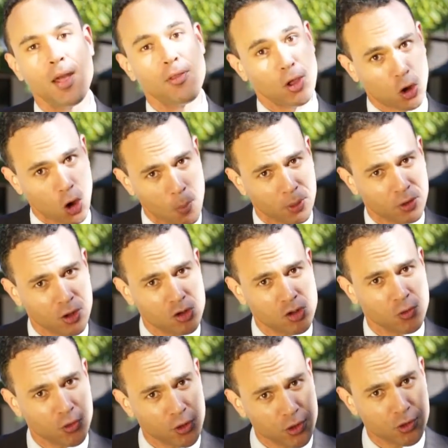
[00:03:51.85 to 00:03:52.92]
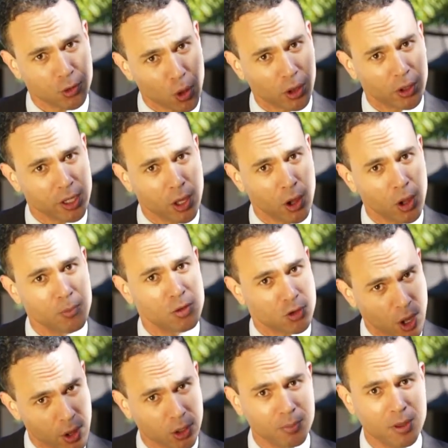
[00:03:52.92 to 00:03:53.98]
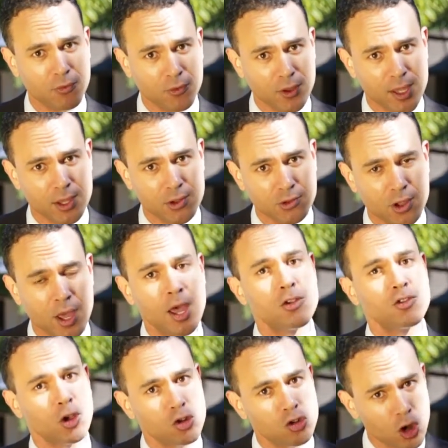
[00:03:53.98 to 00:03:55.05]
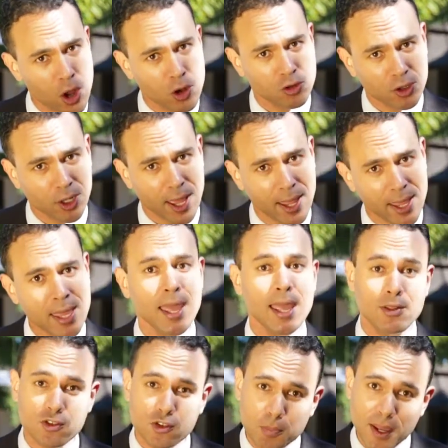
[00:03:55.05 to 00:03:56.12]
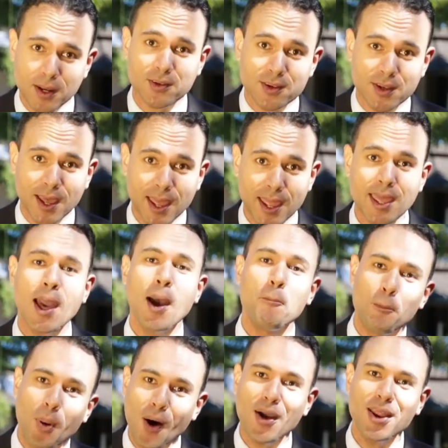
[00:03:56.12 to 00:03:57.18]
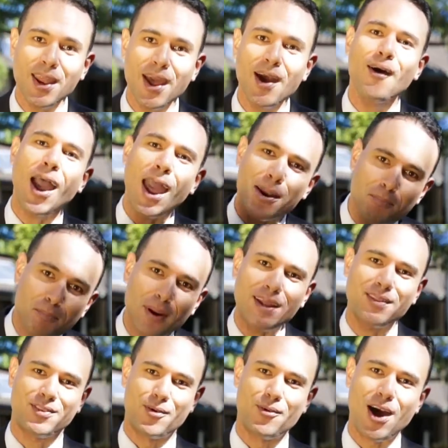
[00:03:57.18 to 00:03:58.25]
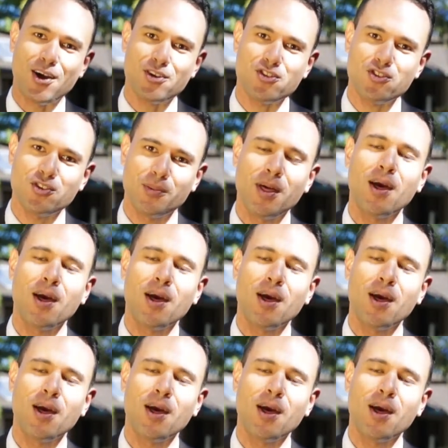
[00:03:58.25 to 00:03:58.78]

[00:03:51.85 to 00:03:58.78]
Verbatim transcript: The competition for this quality home is going to be fierce, so don't delay, inspect today, buy now, and beat the rush.